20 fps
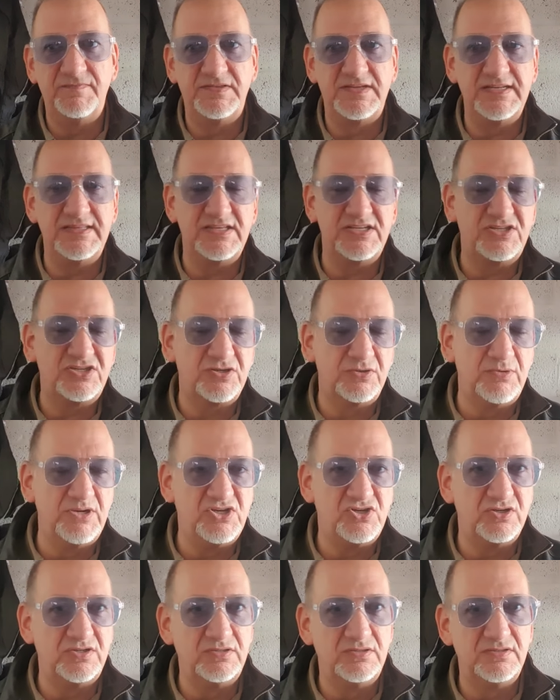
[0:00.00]
did the
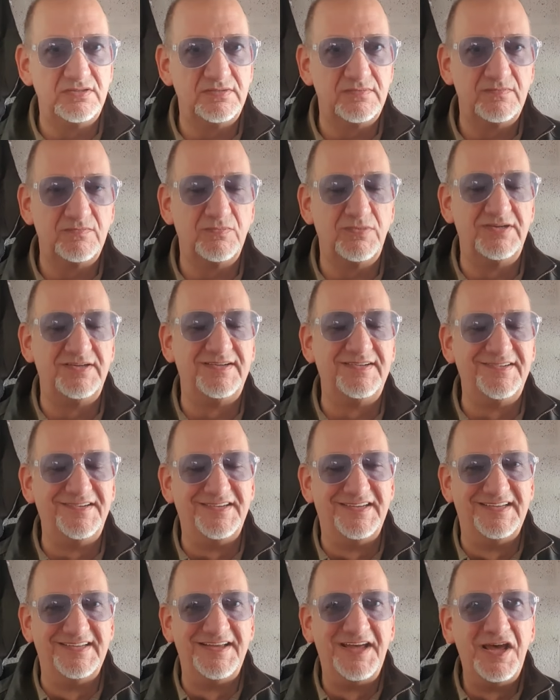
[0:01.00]
tuition,
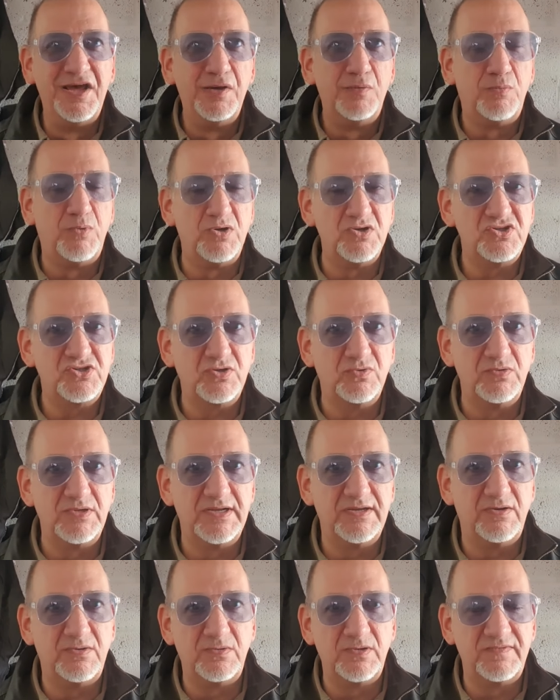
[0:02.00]
watched all
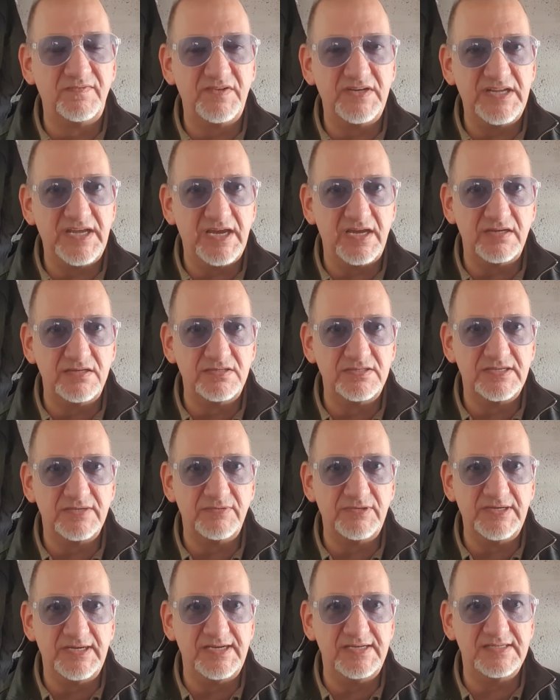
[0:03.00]
the videos that
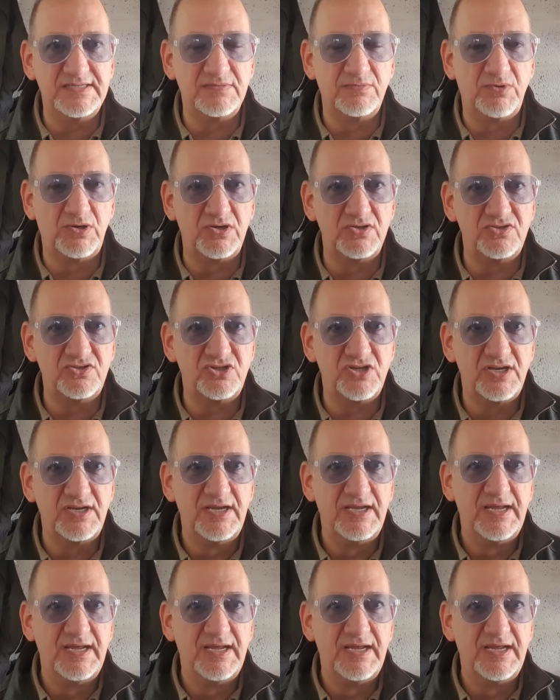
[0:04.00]
we needed to watch.